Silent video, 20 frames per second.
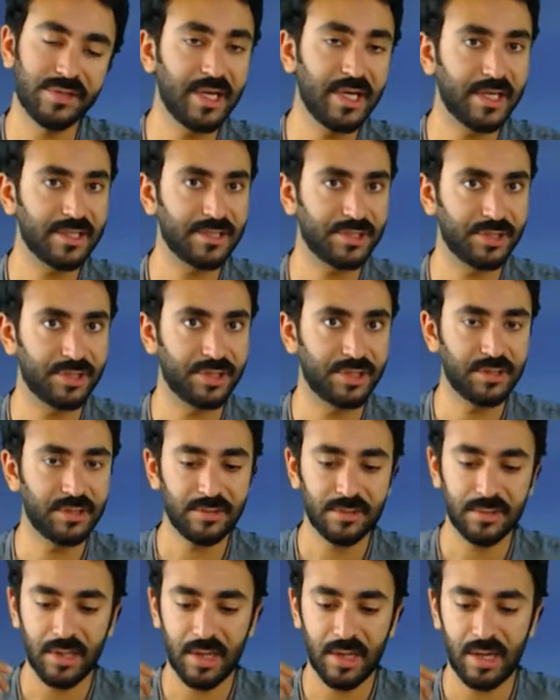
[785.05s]
wall
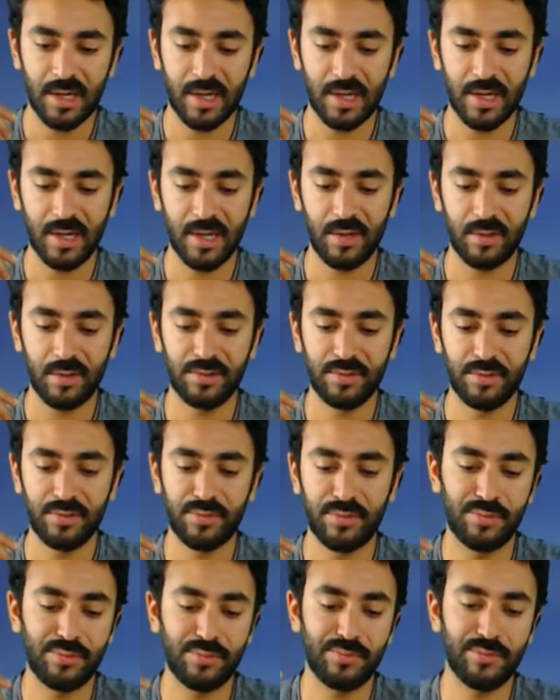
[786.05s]
texture,
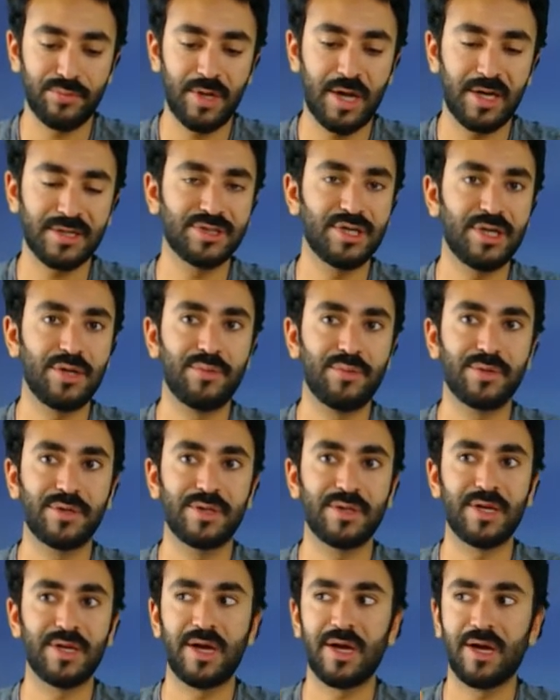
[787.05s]

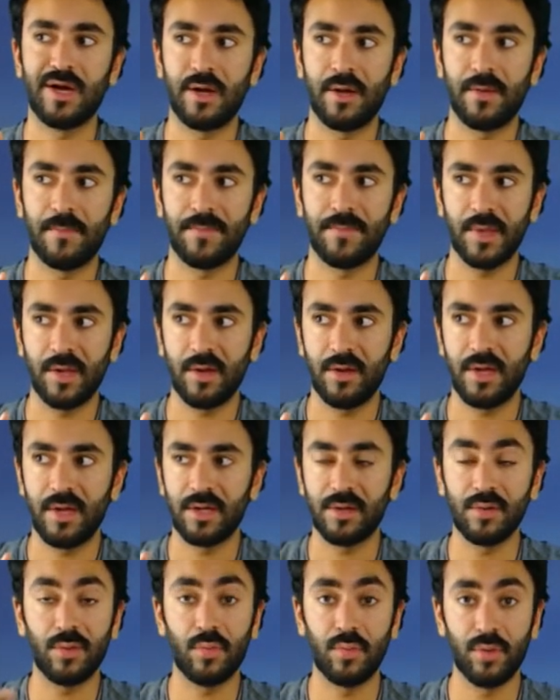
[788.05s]
actually
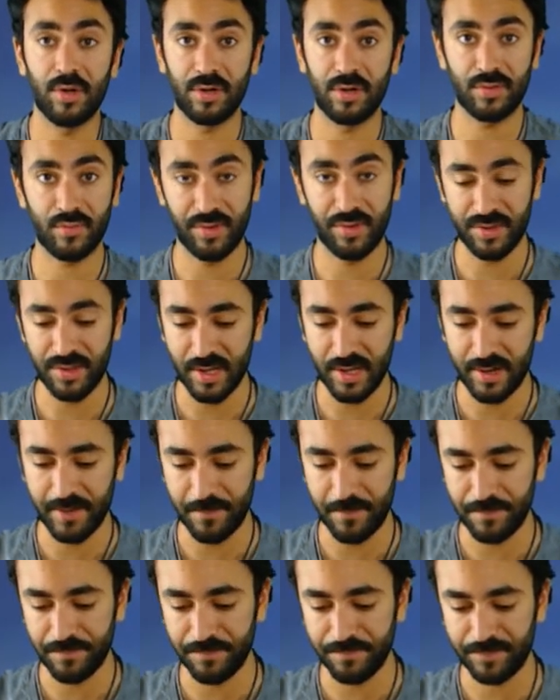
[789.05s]
it could
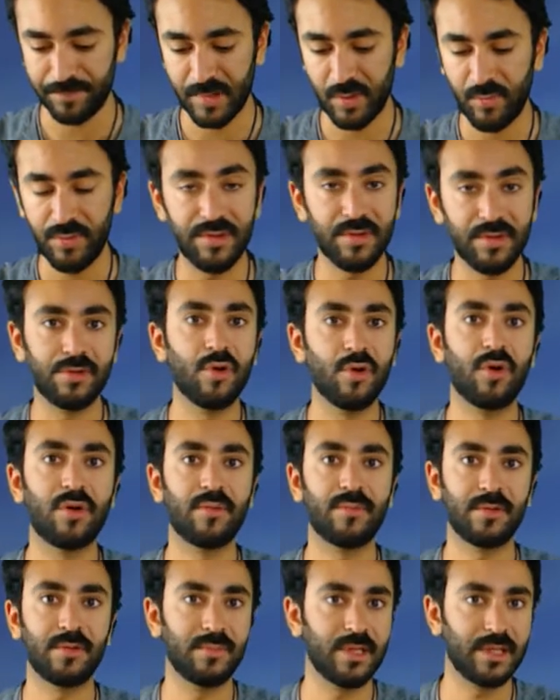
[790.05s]
work with
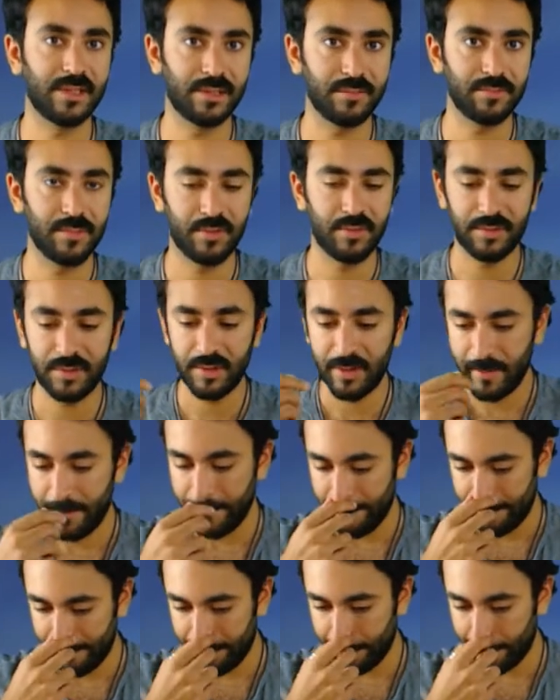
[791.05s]
the normal blending
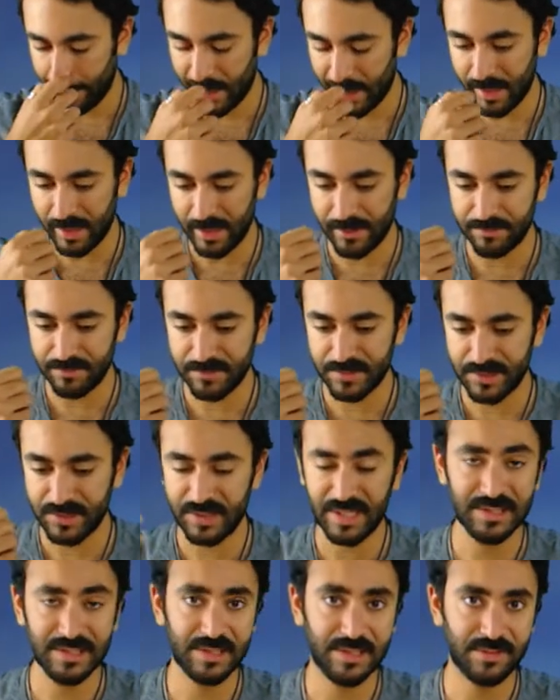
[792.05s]
mode.
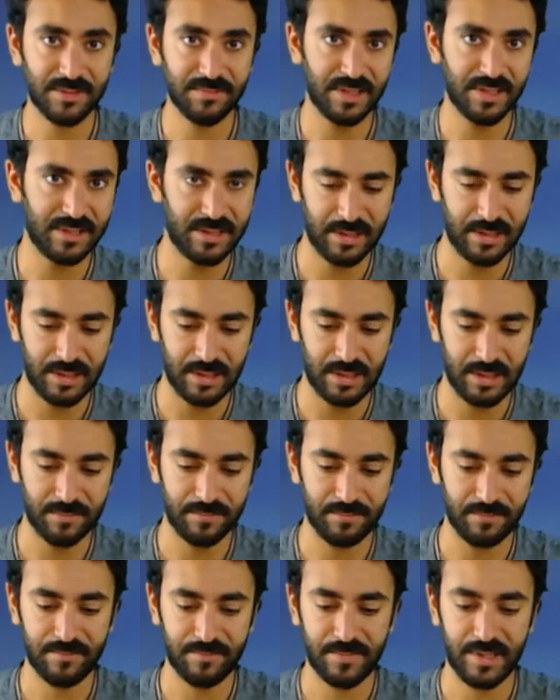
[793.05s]
So that's
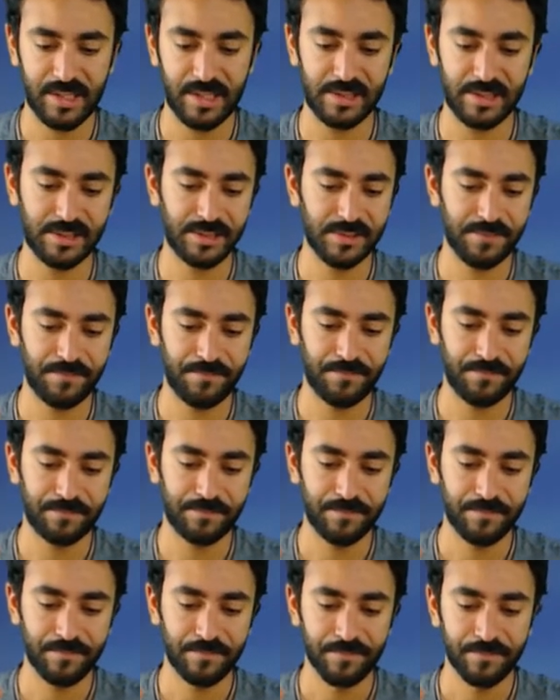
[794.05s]
basically
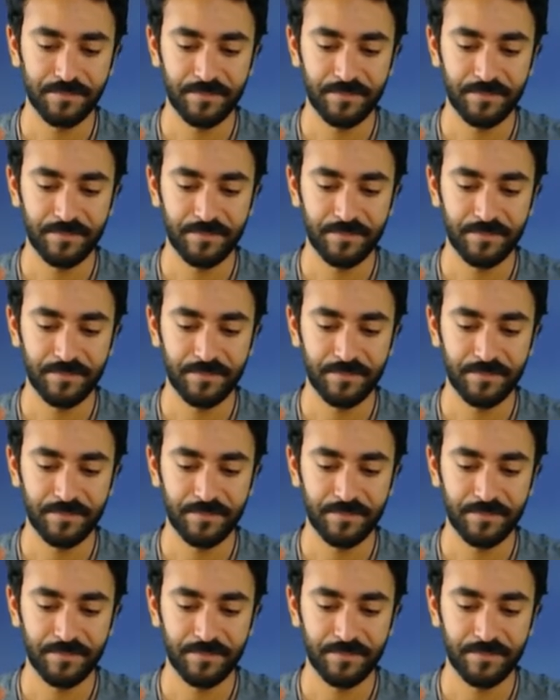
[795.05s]
it.